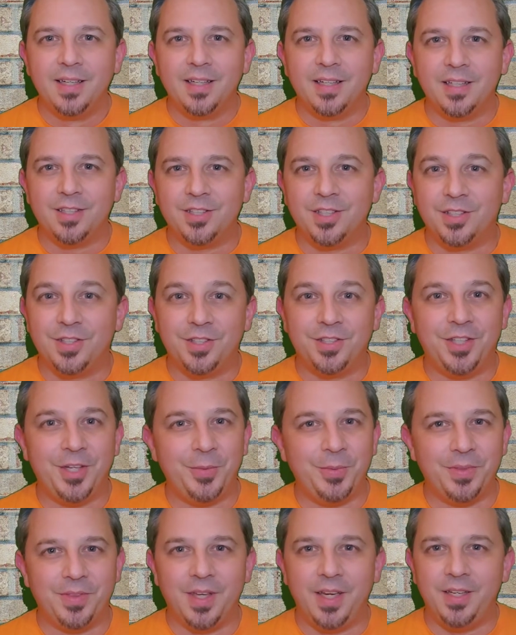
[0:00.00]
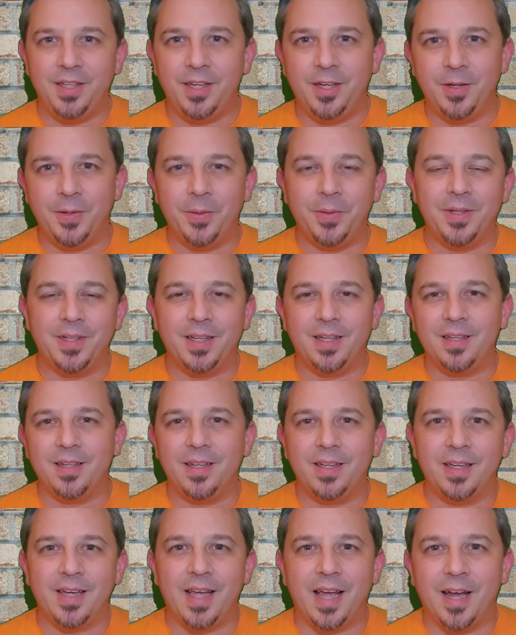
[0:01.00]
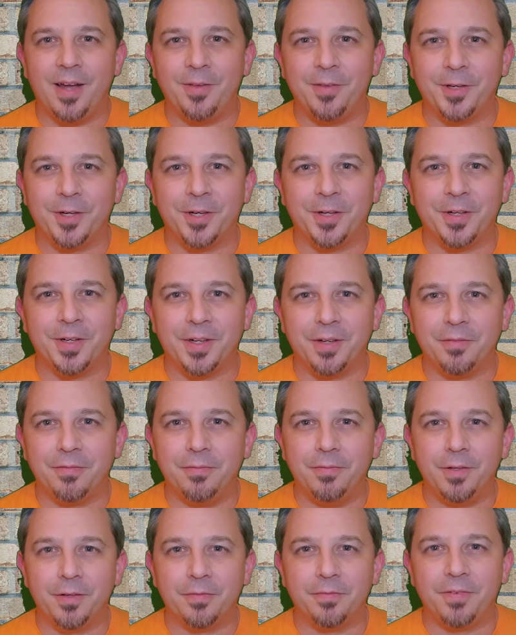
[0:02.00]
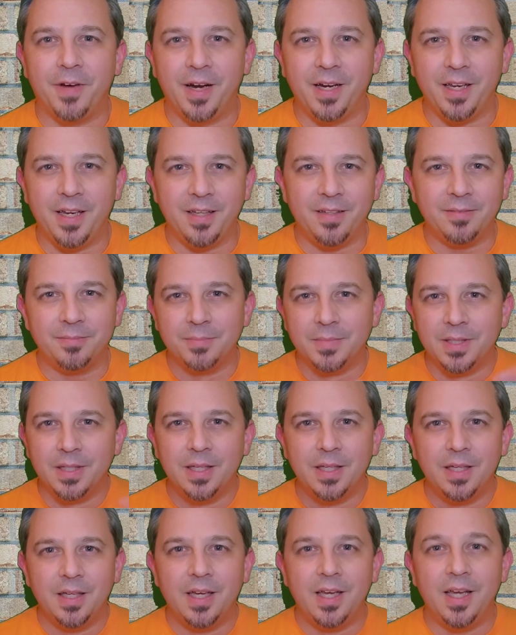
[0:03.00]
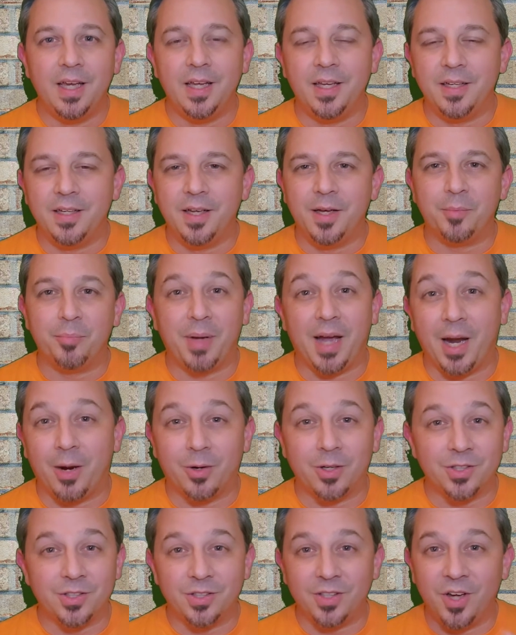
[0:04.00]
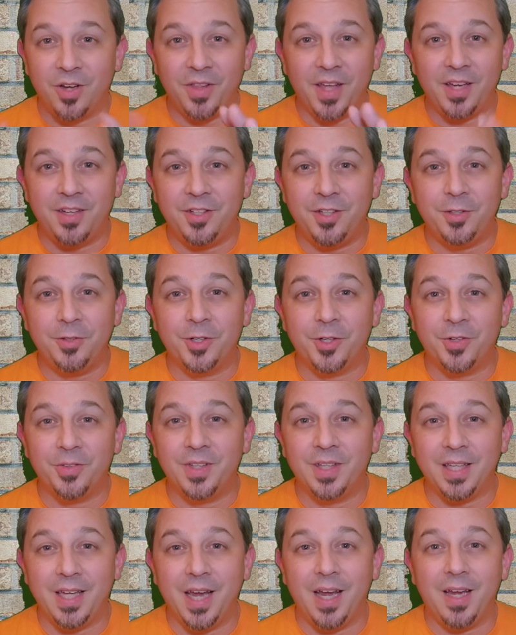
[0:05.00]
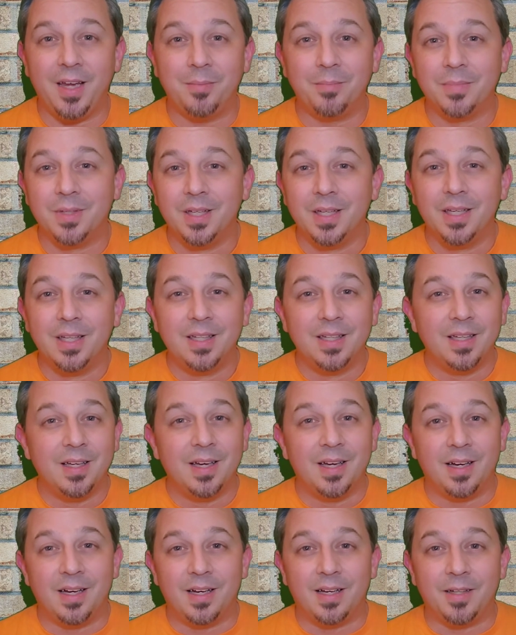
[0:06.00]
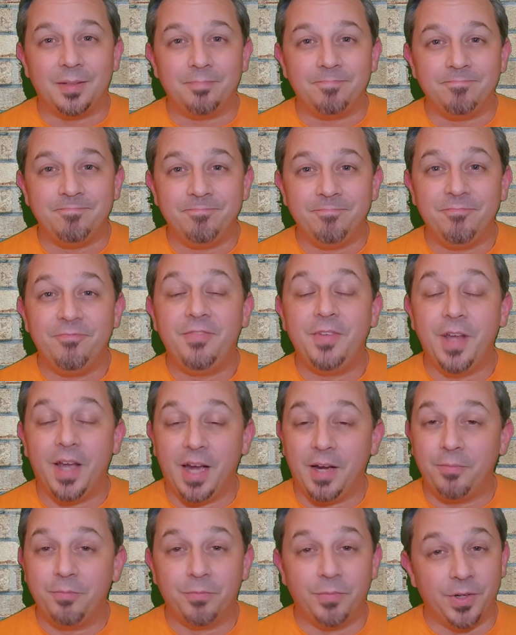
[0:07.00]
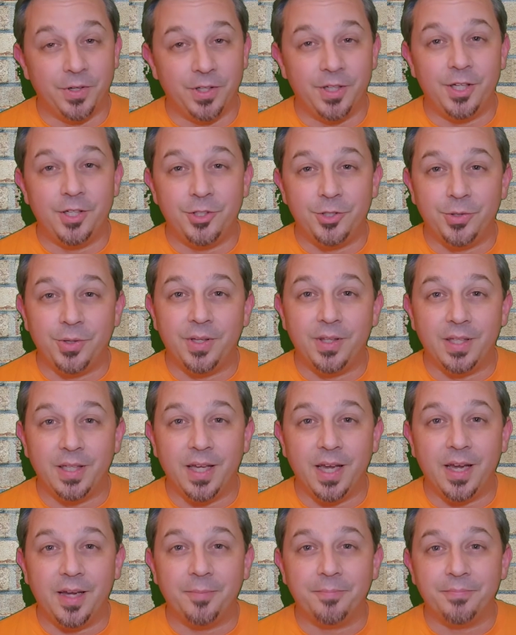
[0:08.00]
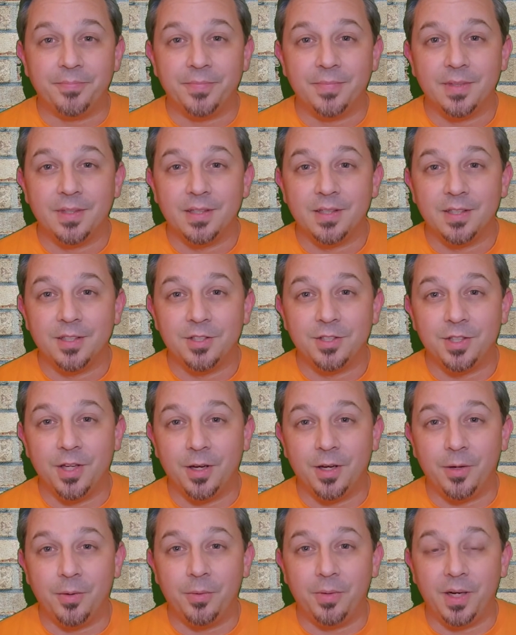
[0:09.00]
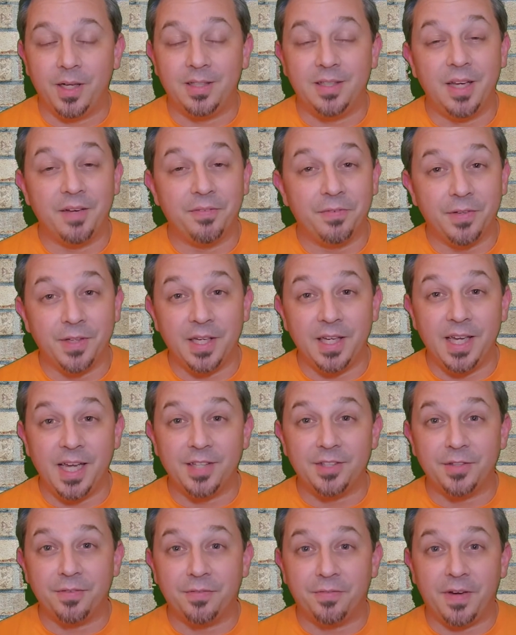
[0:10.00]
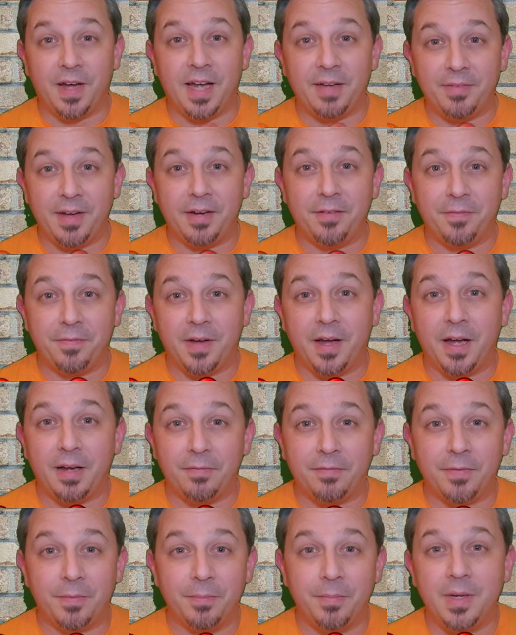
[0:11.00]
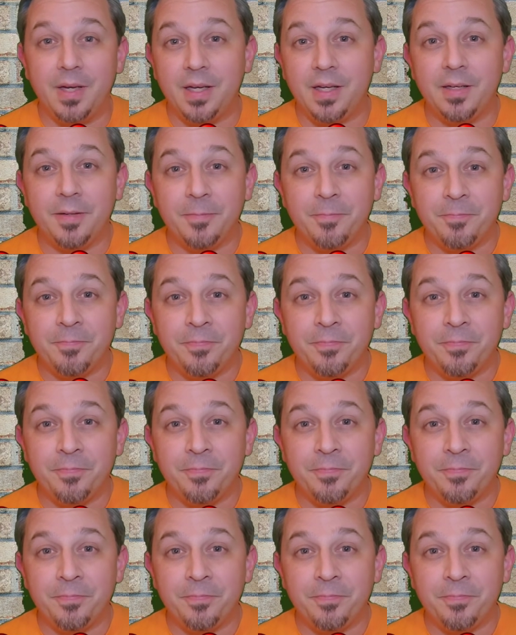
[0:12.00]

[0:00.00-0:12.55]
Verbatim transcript: uh, just to see what they do and, and how they're, uh, they're fighting and uh, powers and all that do during the game. Uh, I really enjoyed the game. So uh, definitely it's a 5 out of 5 for me.